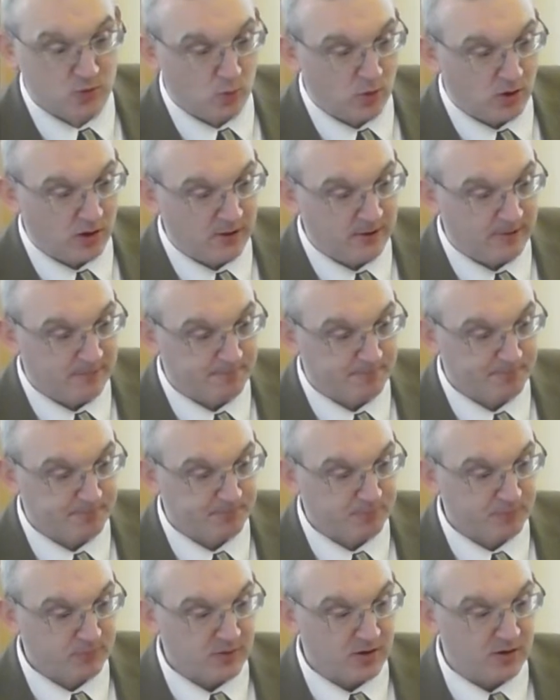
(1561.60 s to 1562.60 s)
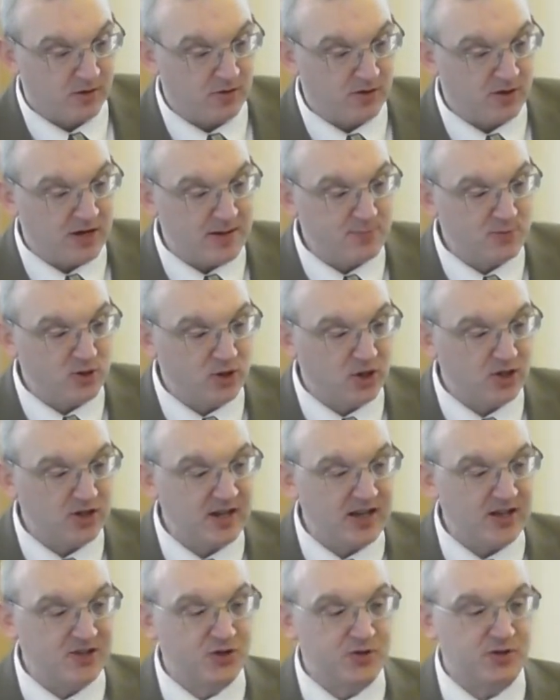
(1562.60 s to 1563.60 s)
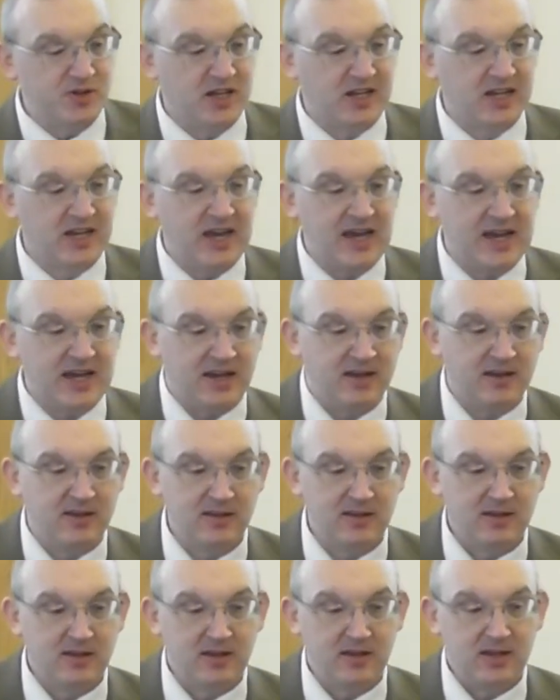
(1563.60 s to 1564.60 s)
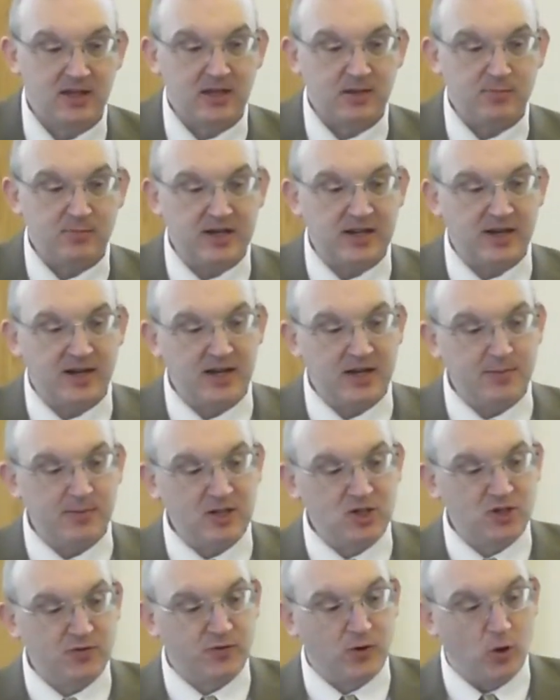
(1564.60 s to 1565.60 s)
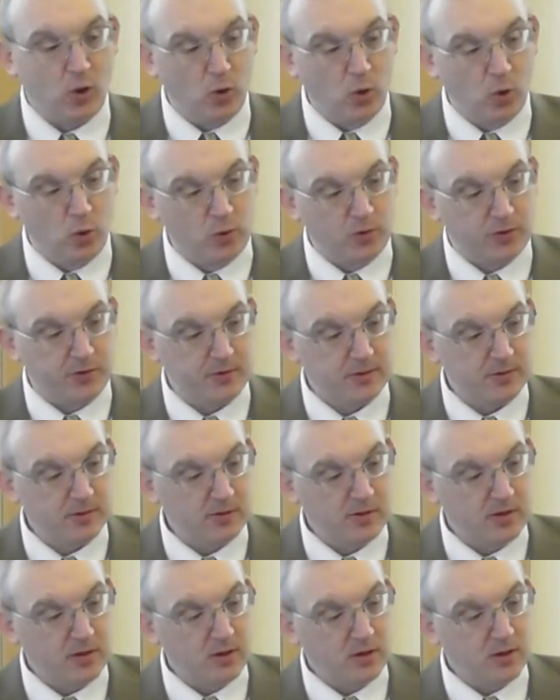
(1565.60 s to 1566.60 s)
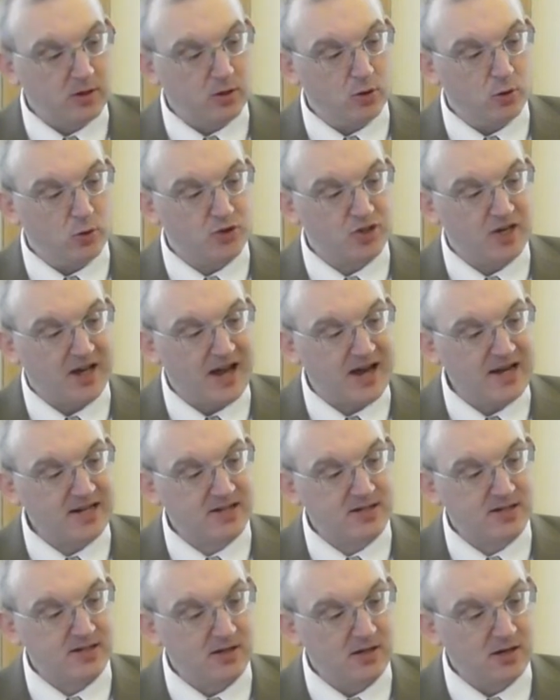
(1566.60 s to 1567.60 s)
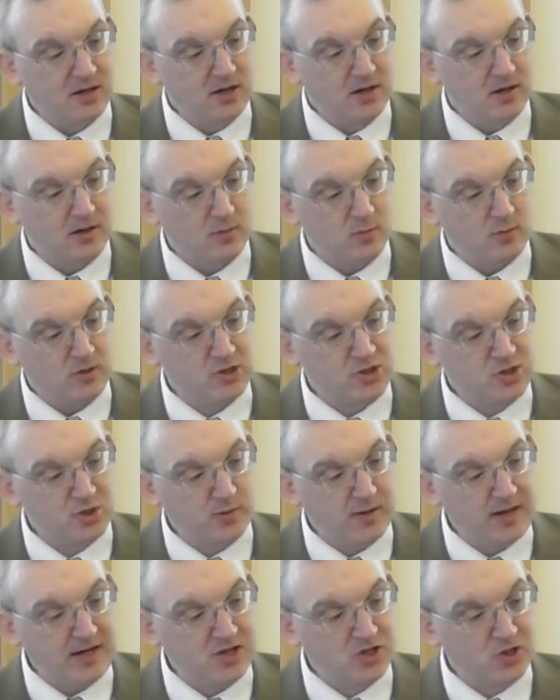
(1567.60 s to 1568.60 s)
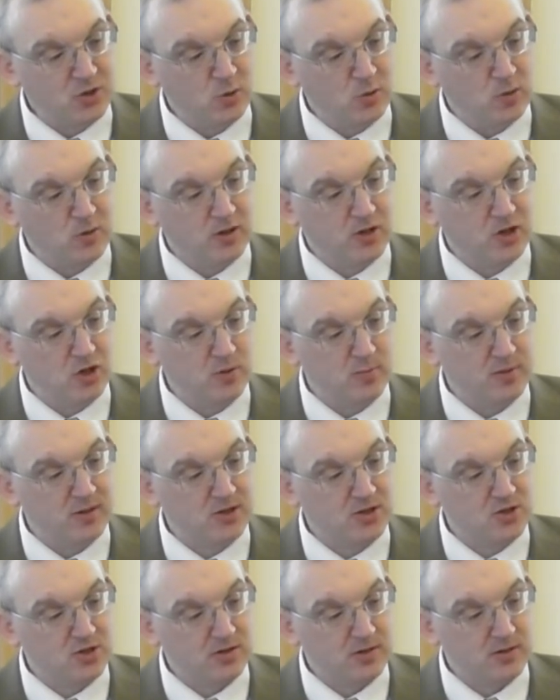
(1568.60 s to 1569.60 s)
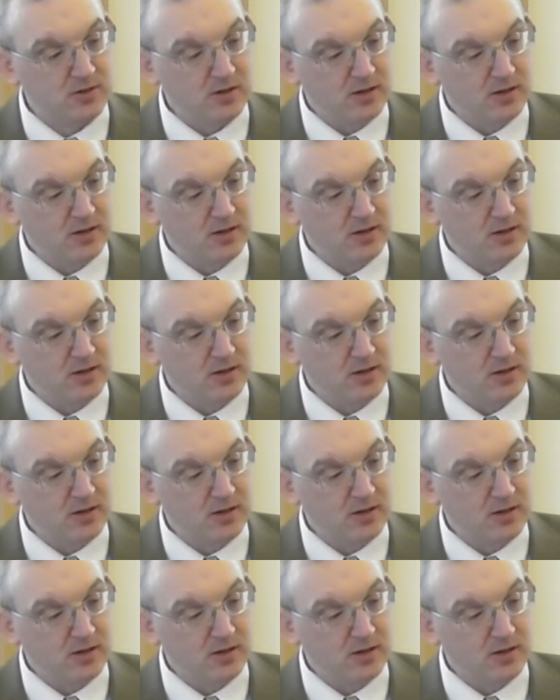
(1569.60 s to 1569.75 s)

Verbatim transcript: 1. Nebuchadnezzar the king made an image of gold, whose height was 70 cubits,